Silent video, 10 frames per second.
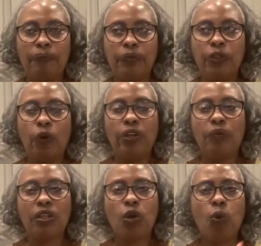don't
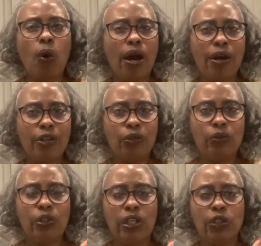even require you
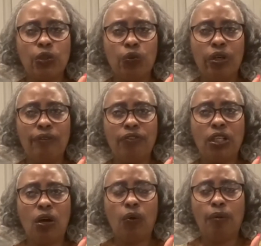to get screened for
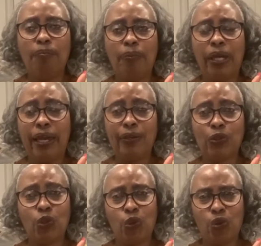colon
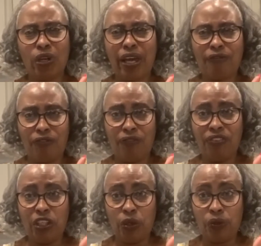cancer till you're like
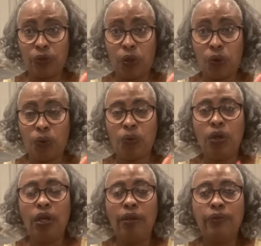50 years old.
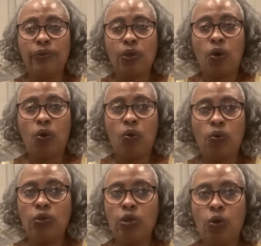So,
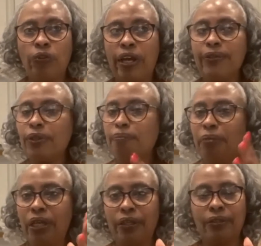that's a
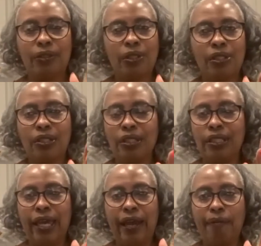big
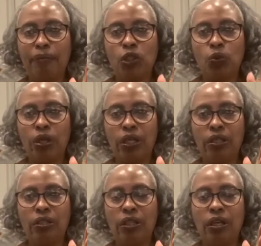gap
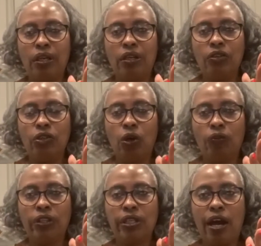between
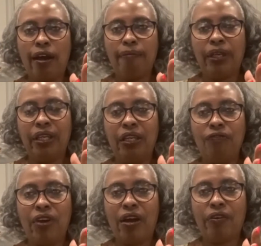the time that he
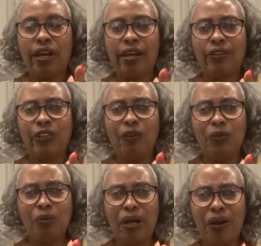found out, because he
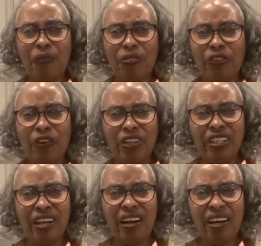was about
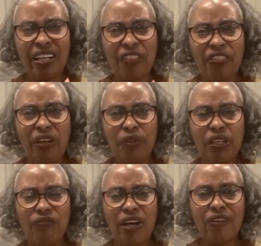39, I think, when
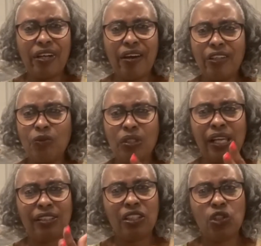he found out. This was
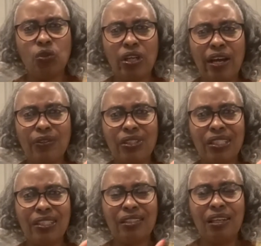like in
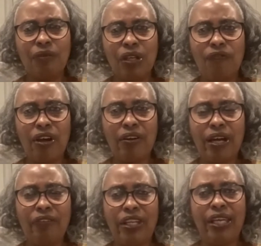2016 when he found
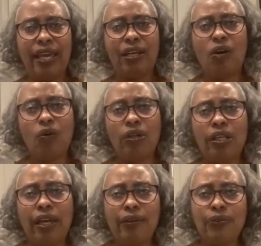out that he had colon
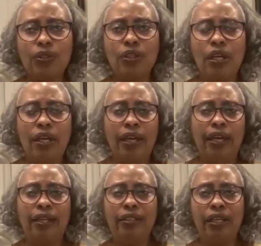cancer.
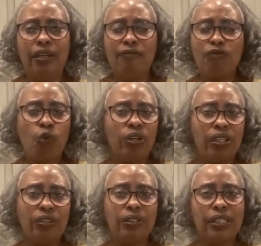And then 4
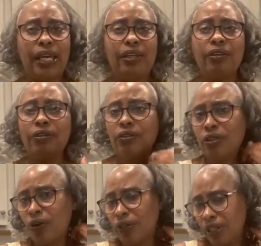years later,
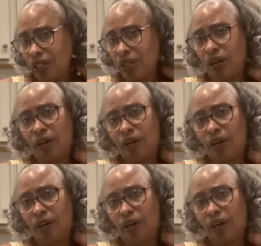he